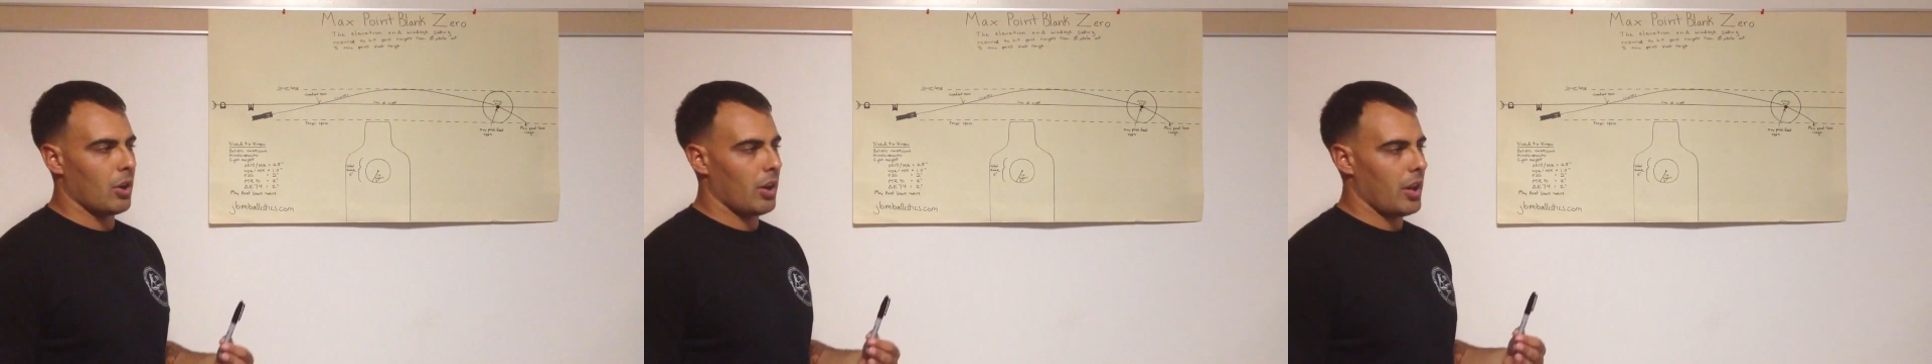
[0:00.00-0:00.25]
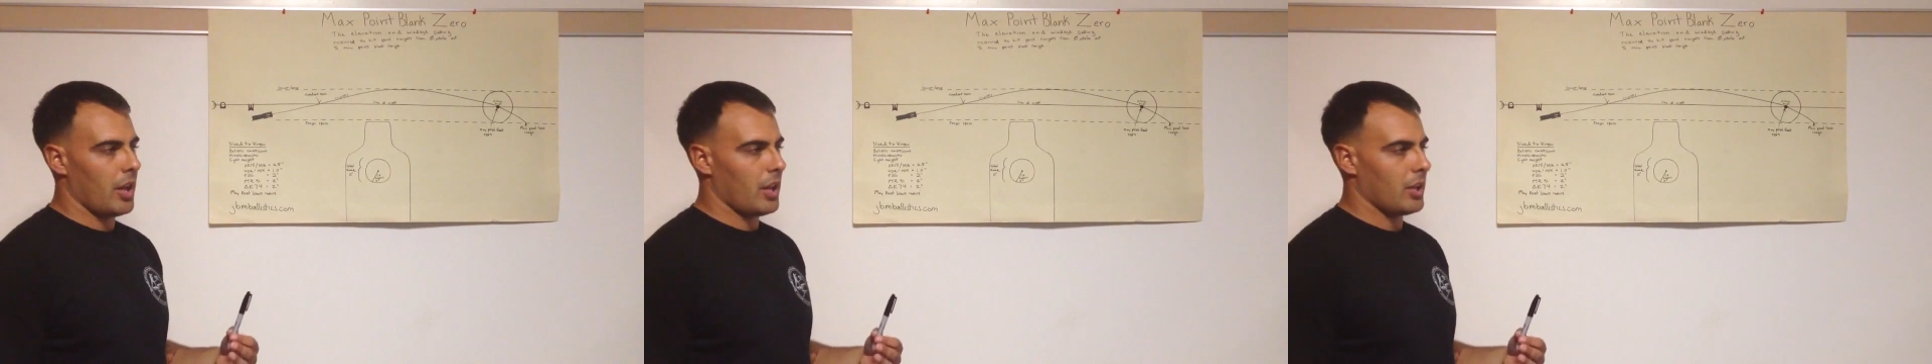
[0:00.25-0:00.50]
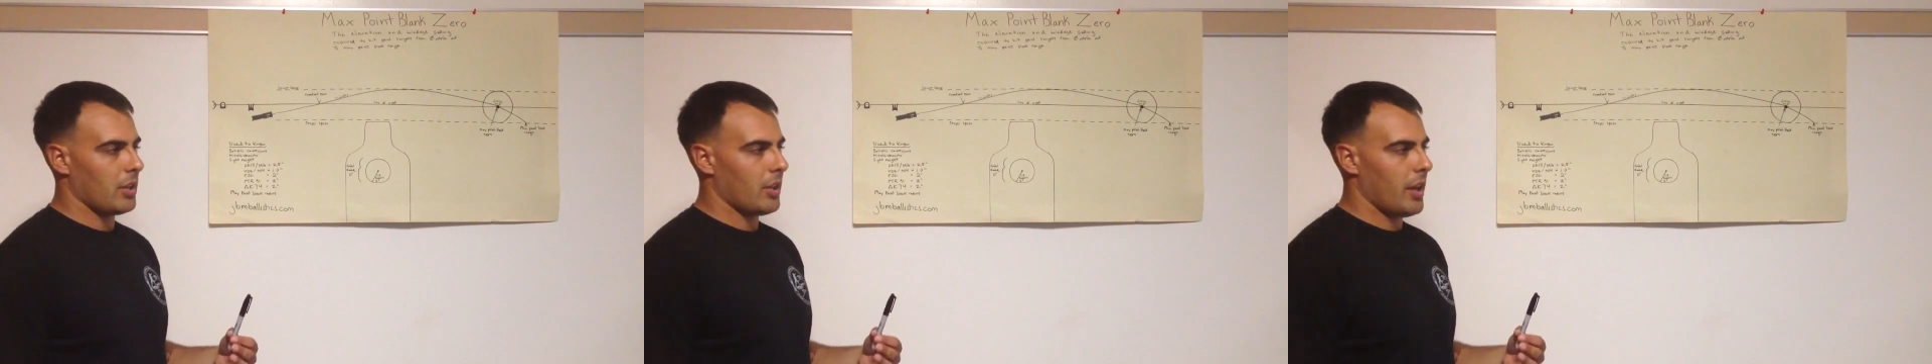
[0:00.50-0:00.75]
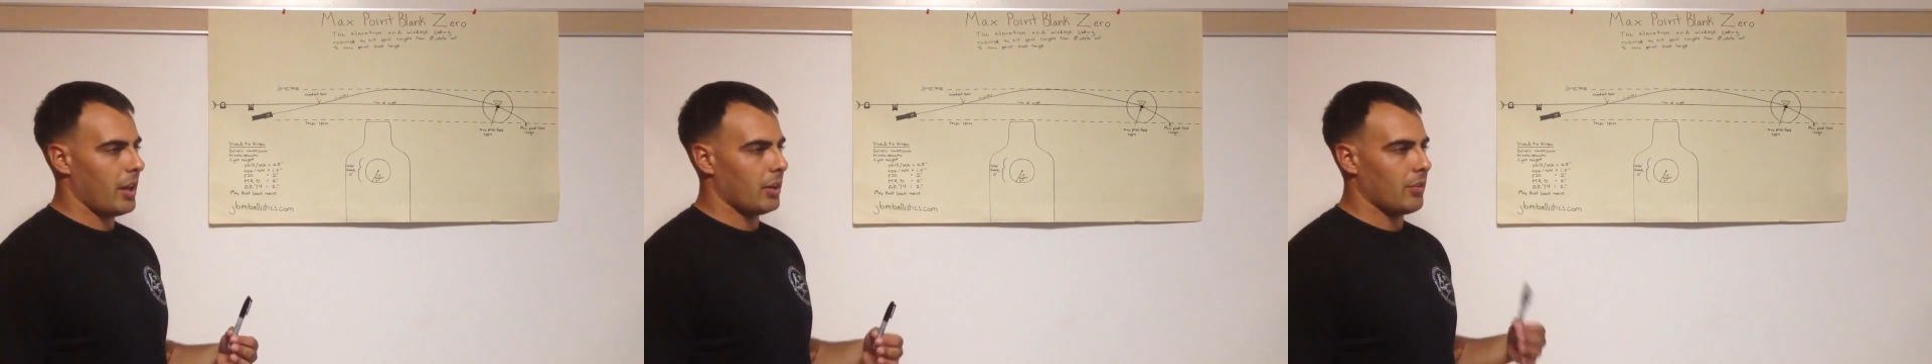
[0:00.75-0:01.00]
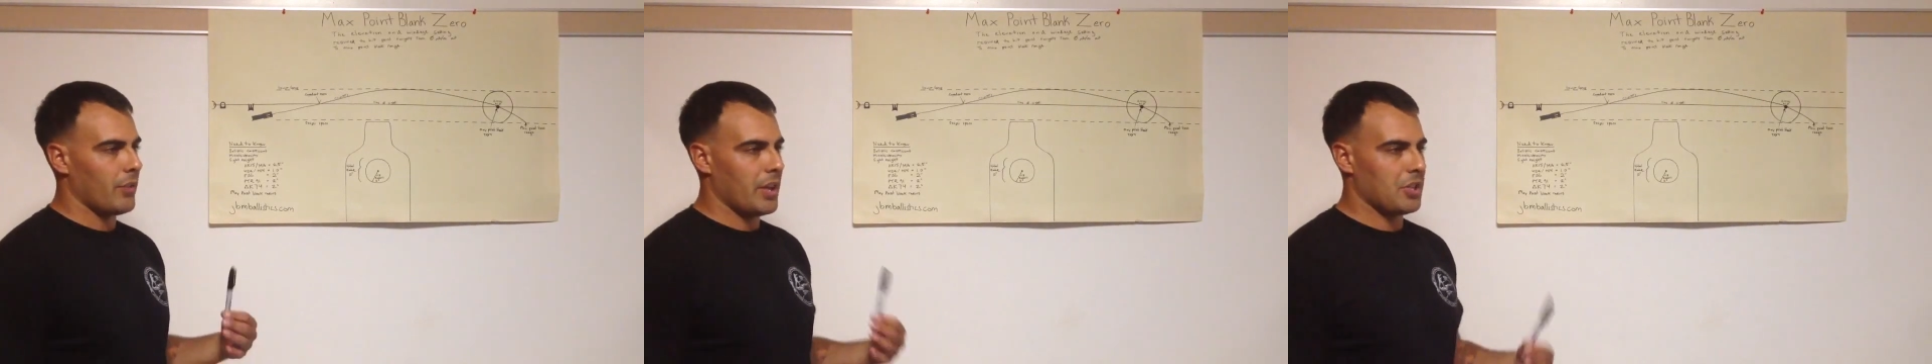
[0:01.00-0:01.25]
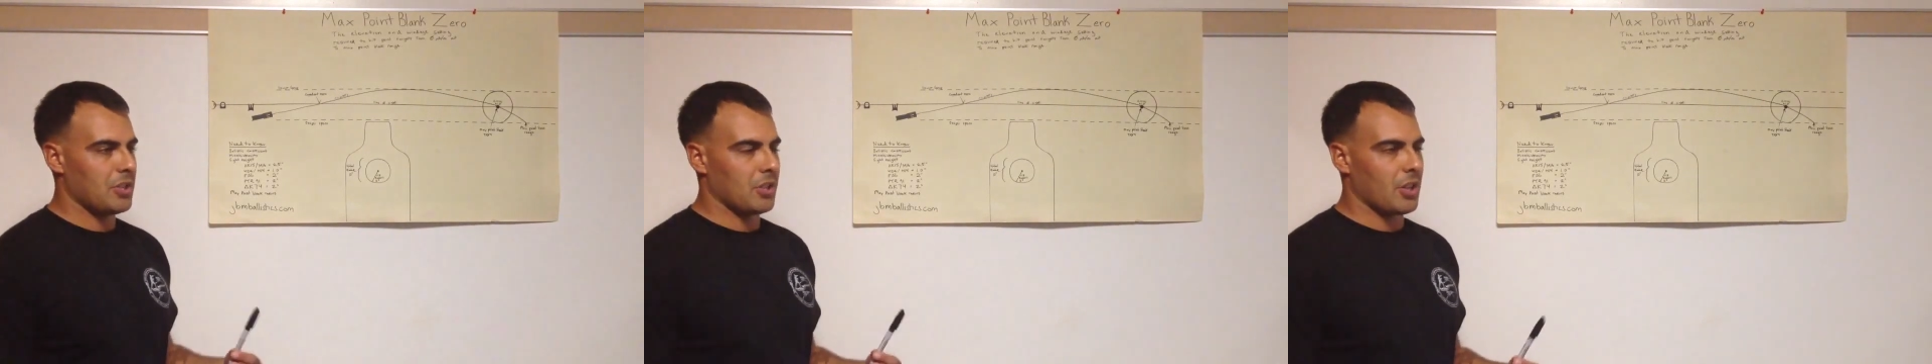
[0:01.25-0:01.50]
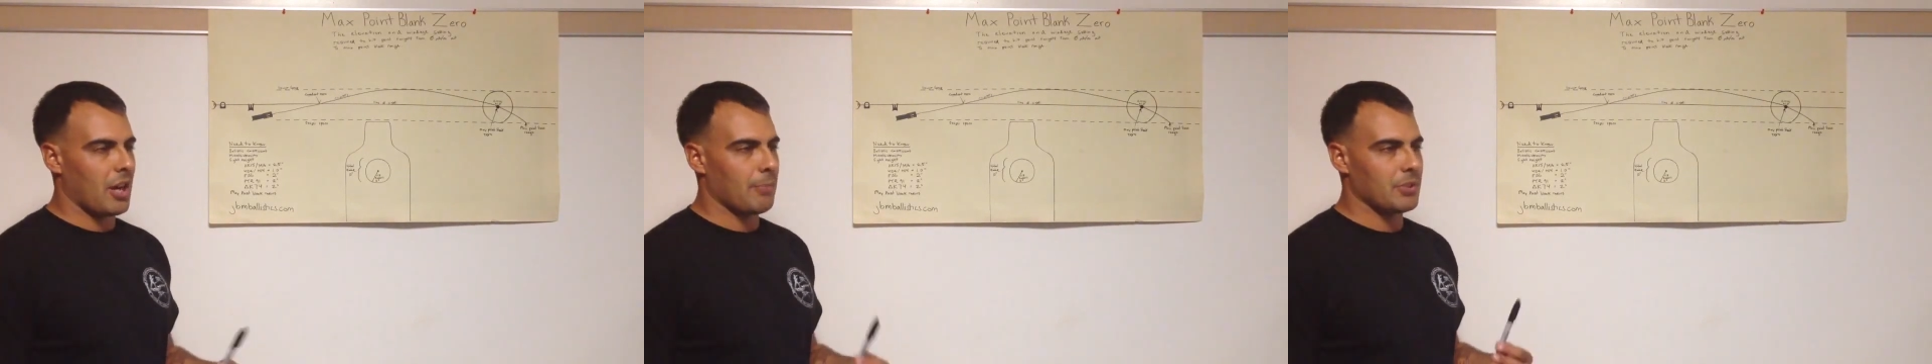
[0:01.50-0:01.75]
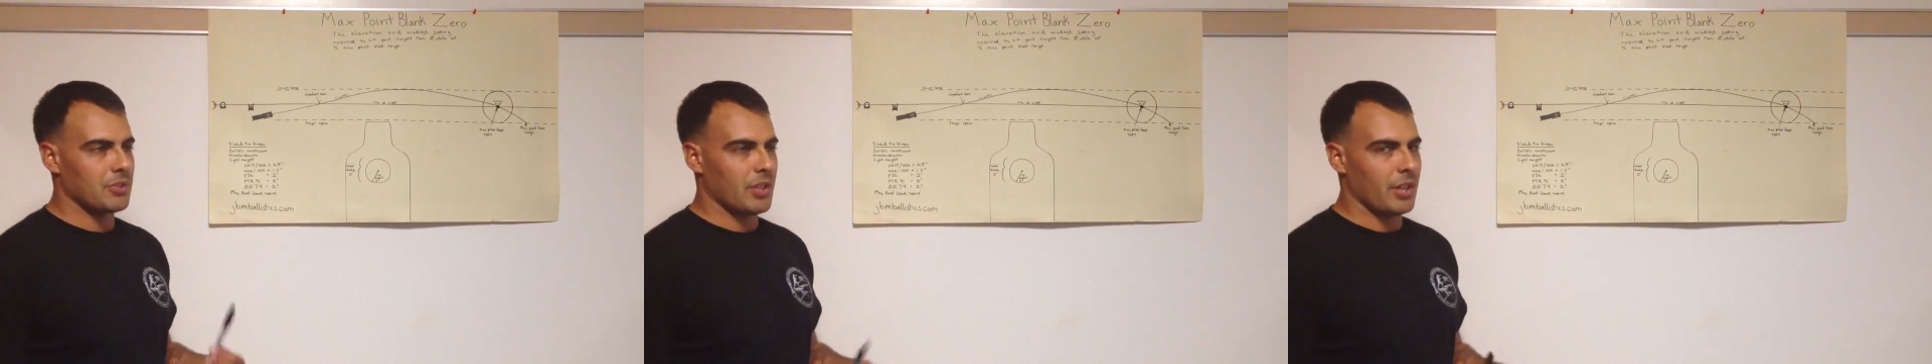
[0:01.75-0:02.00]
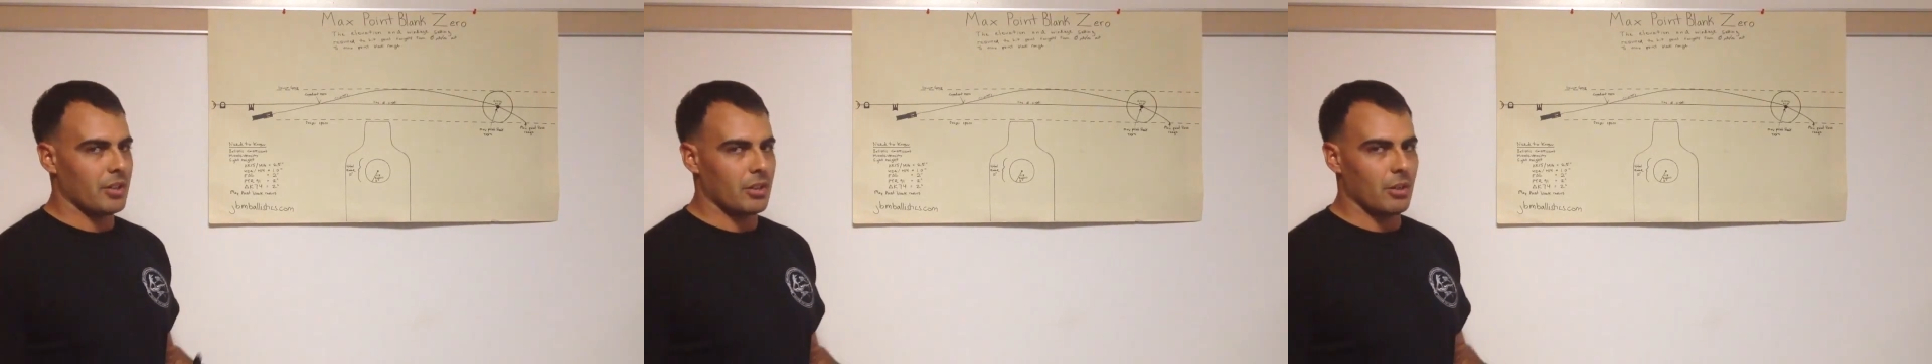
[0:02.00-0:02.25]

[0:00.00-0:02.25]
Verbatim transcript: a elevation compensator,